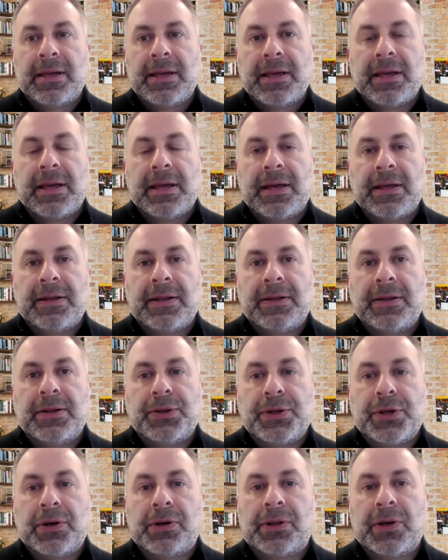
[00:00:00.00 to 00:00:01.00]
And
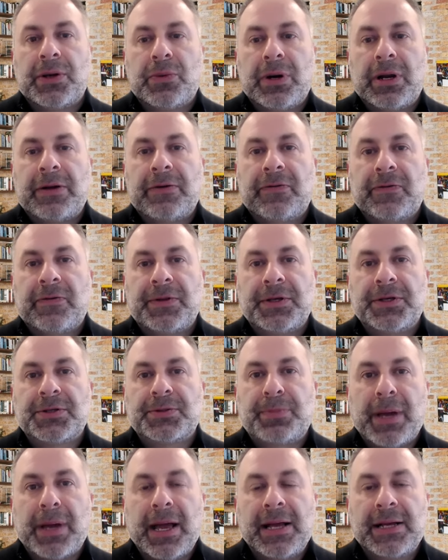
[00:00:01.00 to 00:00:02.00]
the only way for
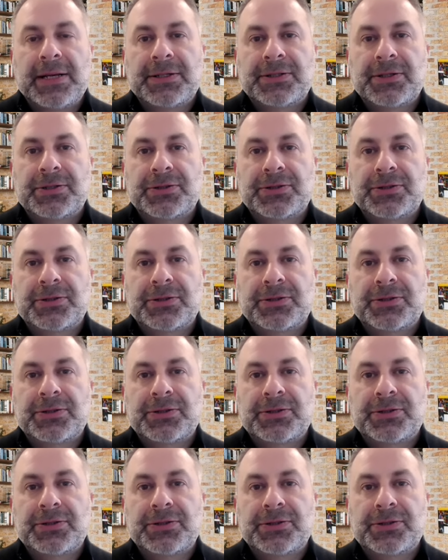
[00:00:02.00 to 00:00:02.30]
these banks